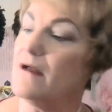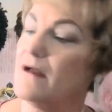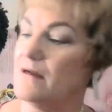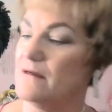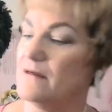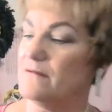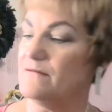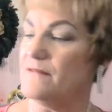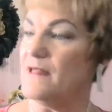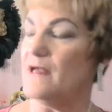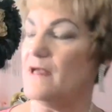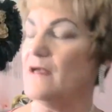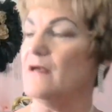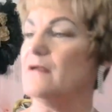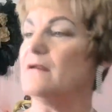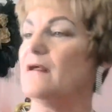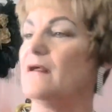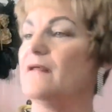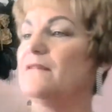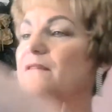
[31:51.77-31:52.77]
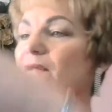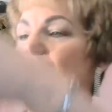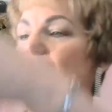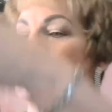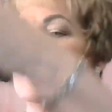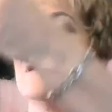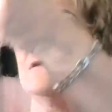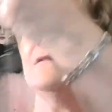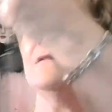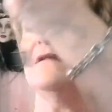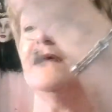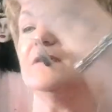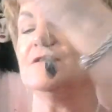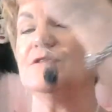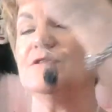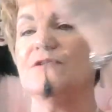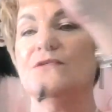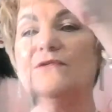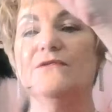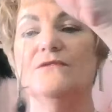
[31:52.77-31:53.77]
of that. I thought I had that
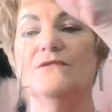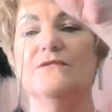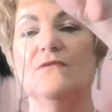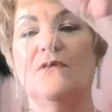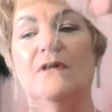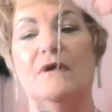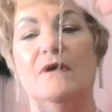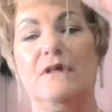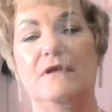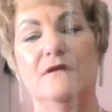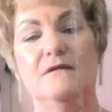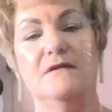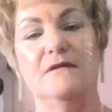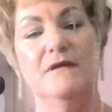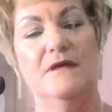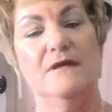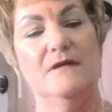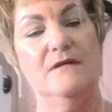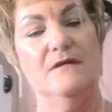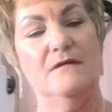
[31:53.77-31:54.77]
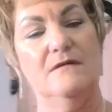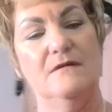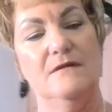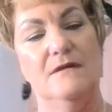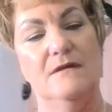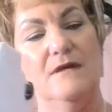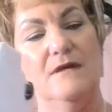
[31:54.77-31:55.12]
turned right. Hang on,